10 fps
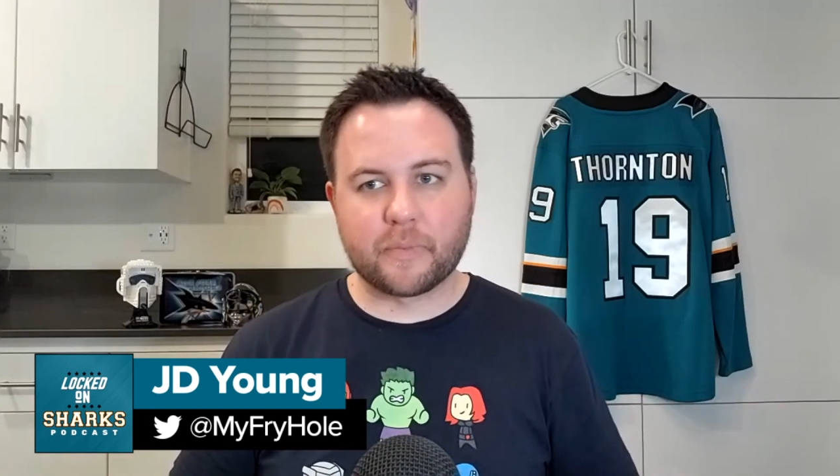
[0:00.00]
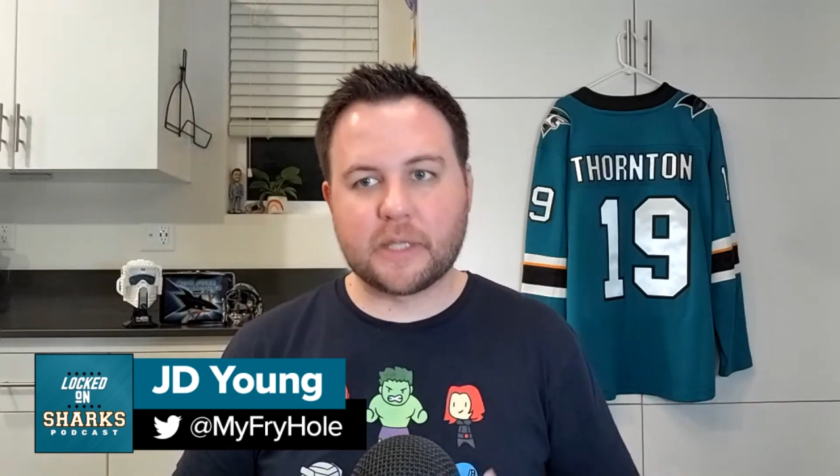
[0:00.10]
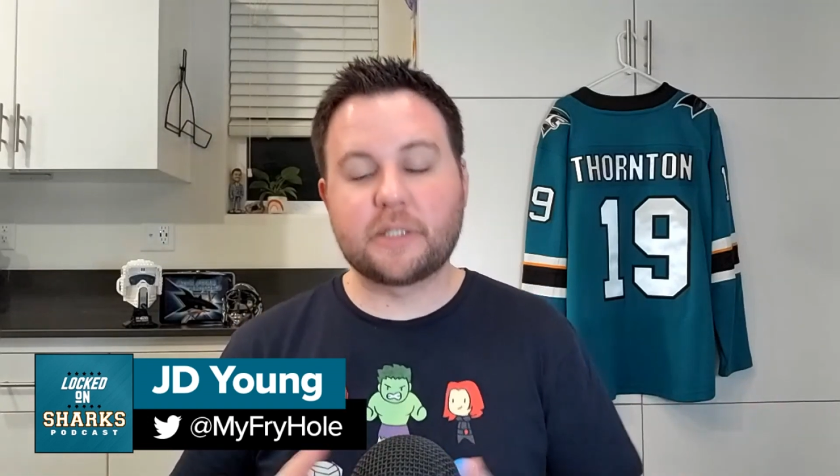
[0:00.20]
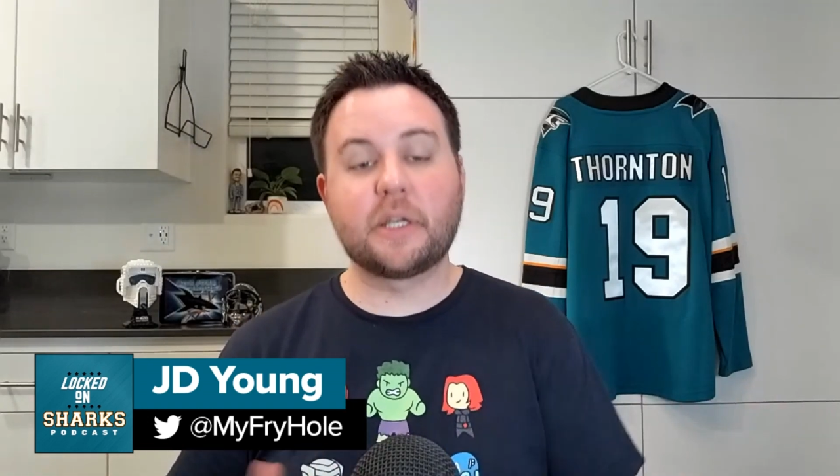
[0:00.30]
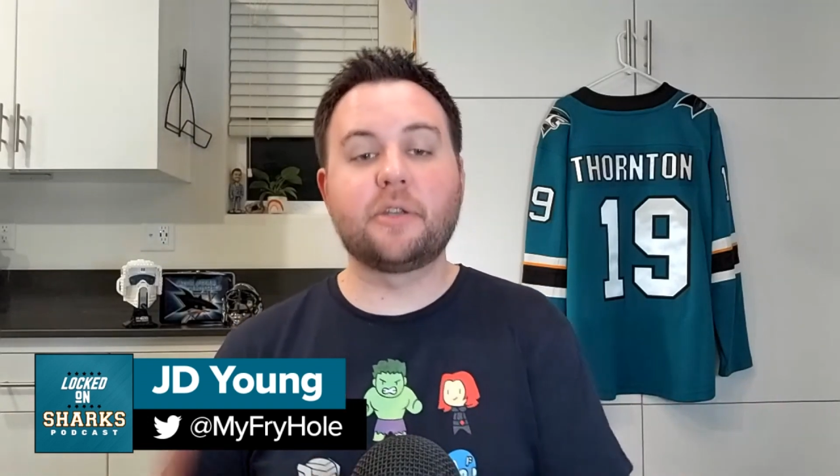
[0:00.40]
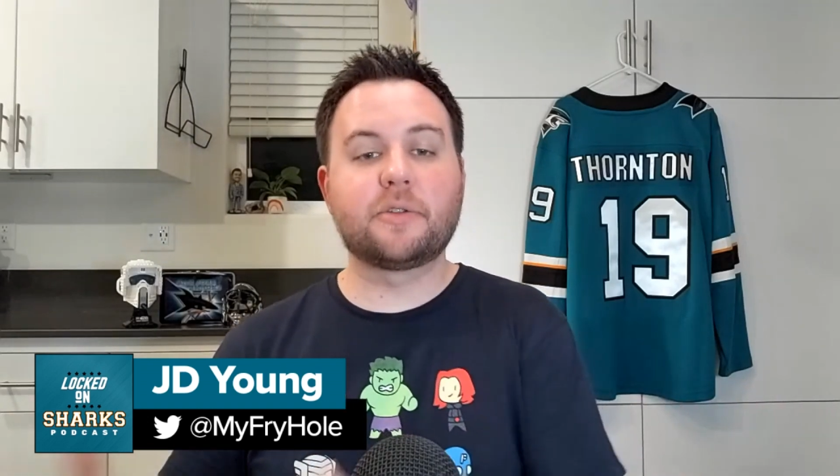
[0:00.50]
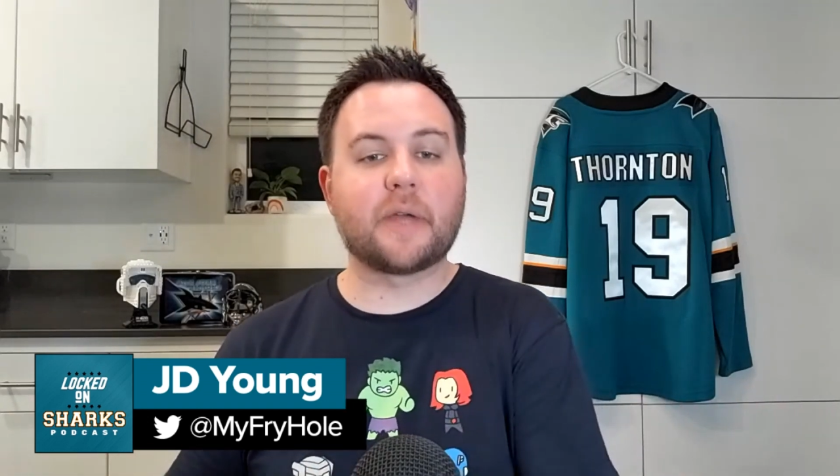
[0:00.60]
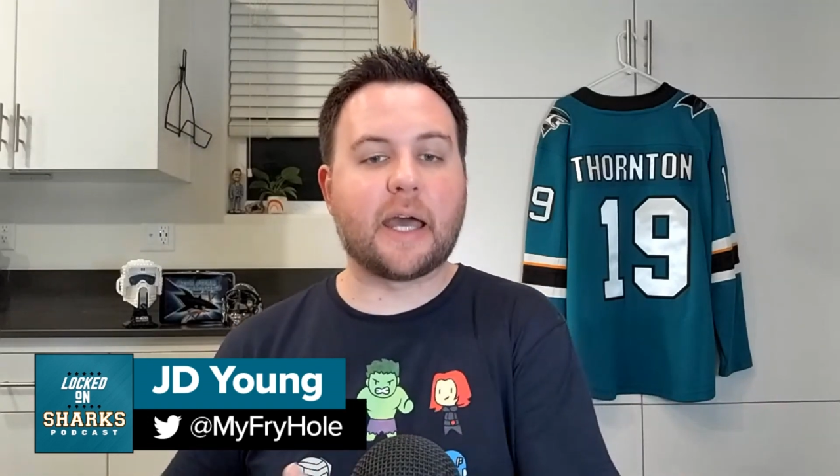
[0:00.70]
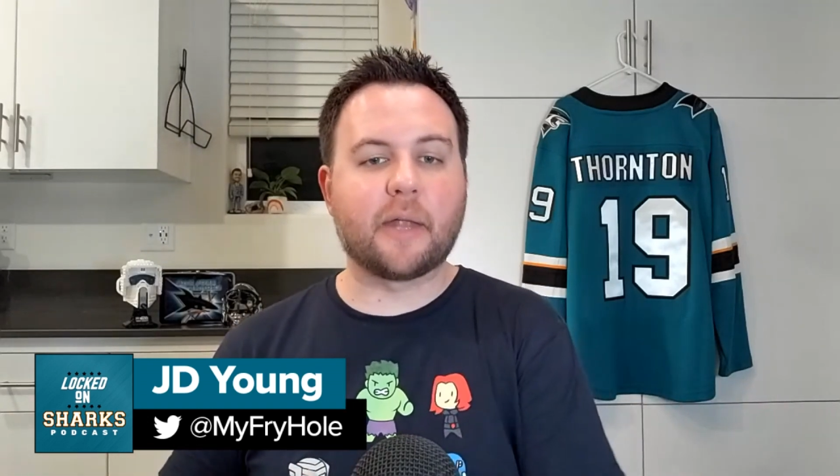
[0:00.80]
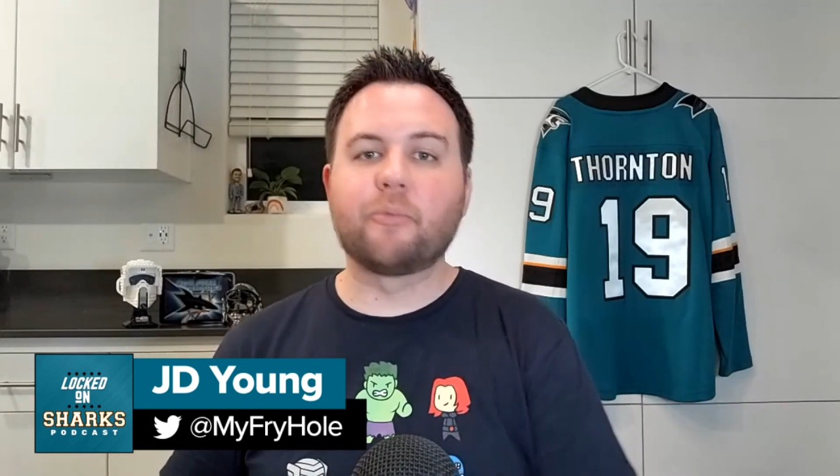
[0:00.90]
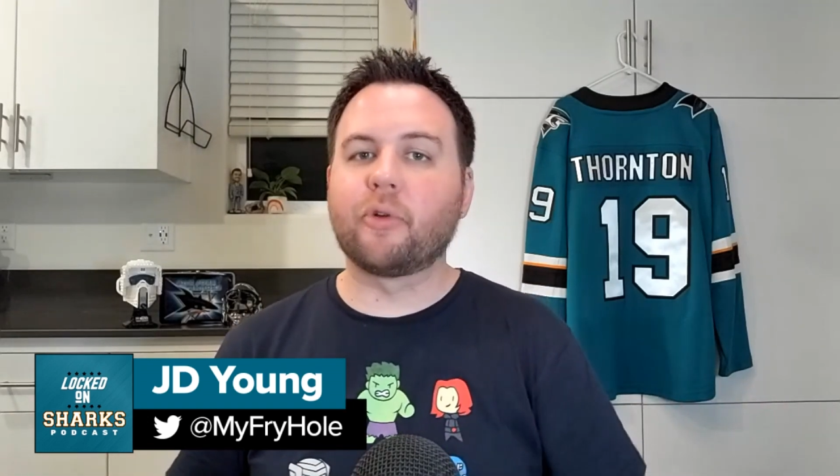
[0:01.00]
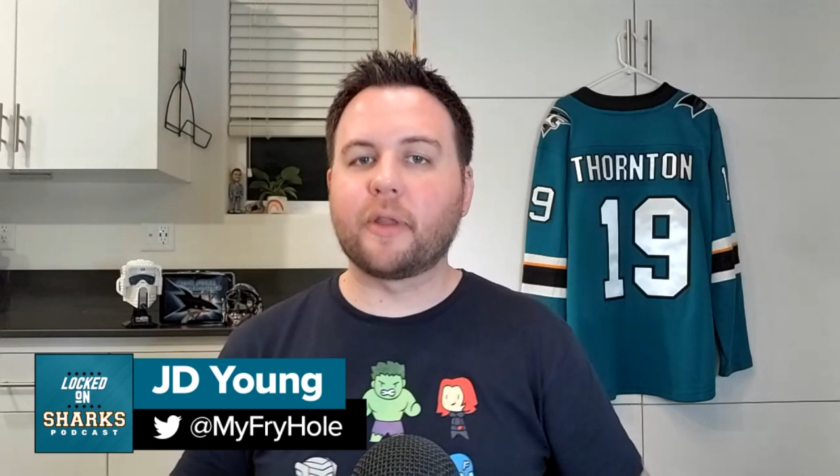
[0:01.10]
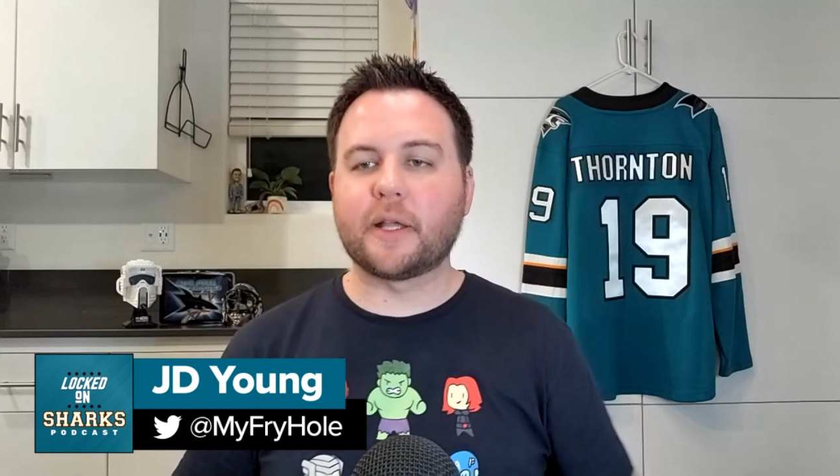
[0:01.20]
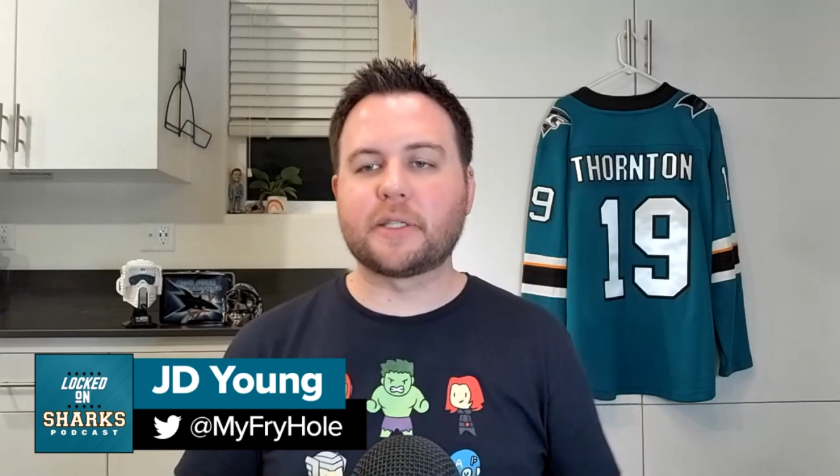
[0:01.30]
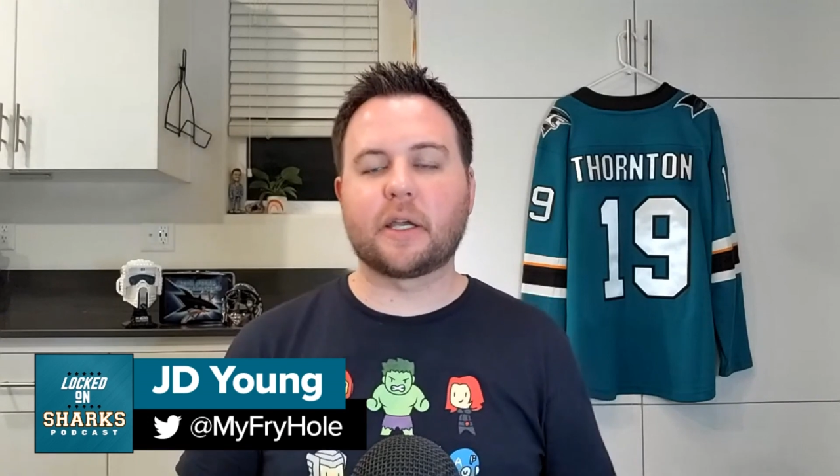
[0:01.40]
continue to add more of
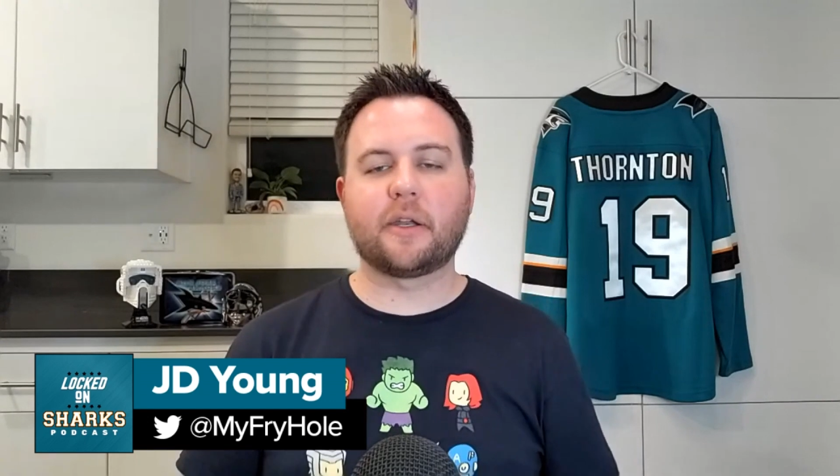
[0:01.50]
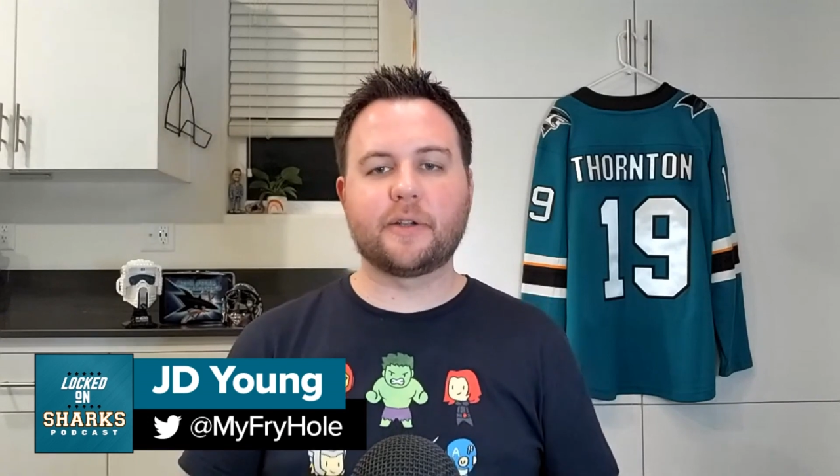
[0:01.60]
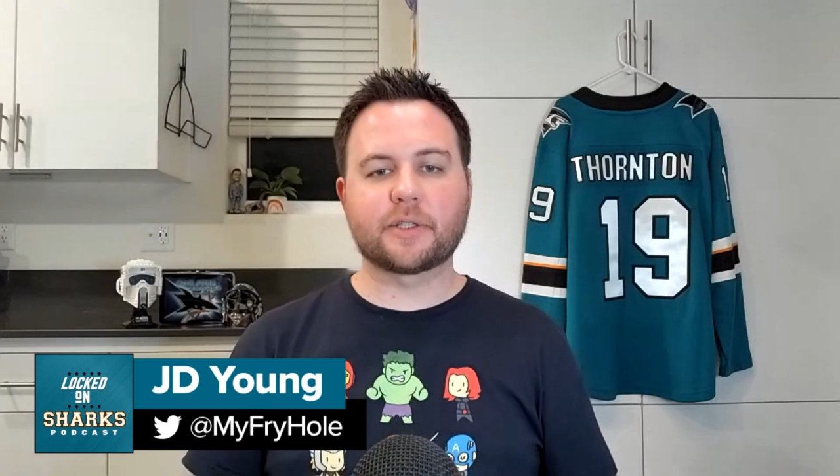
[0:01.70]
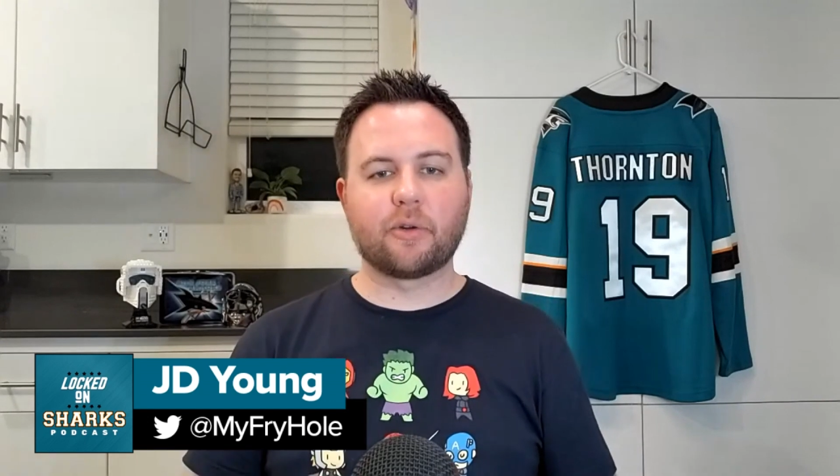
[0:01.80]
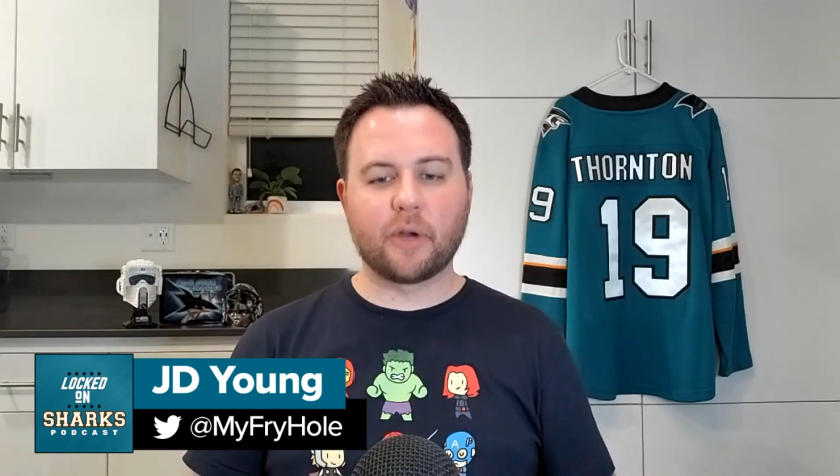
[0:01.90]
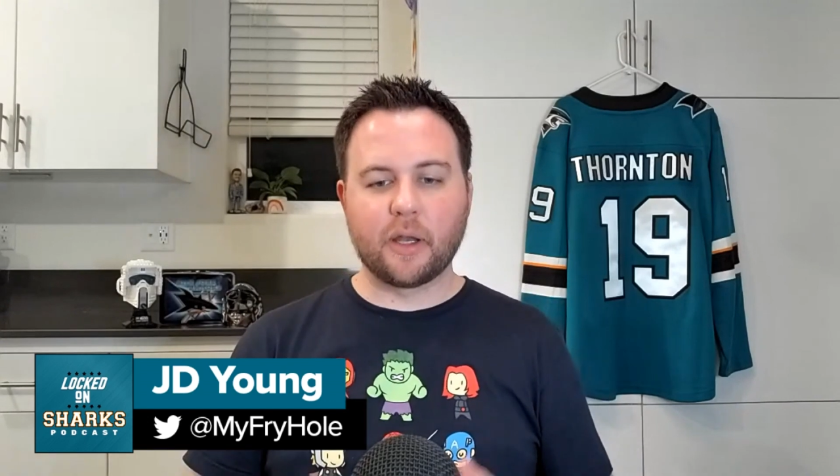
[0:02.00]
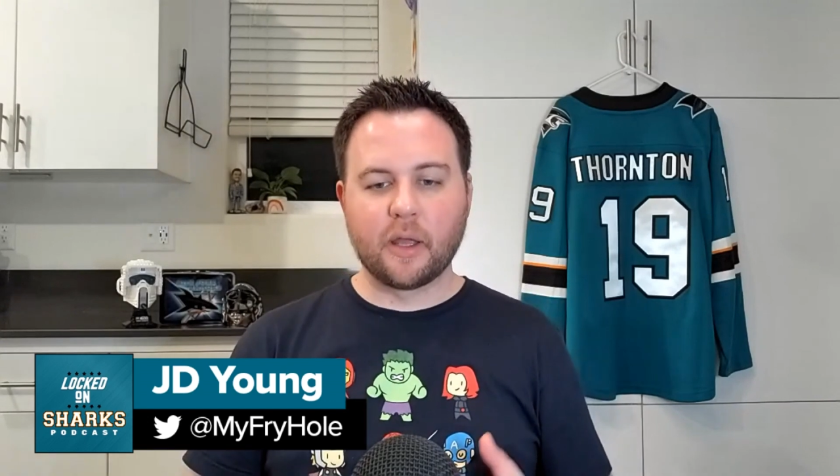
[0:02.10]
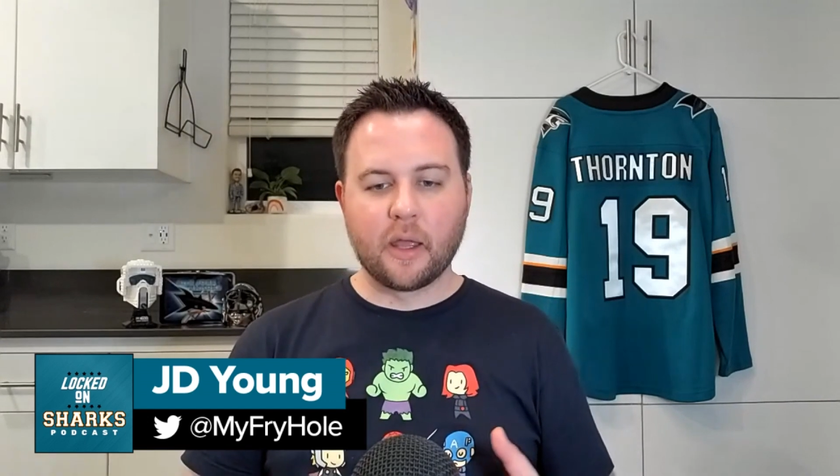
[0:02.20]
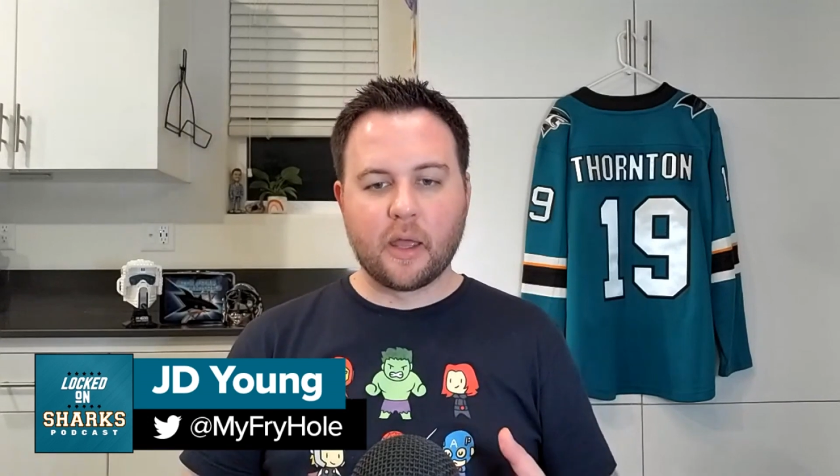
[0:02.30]
that secondary scoring.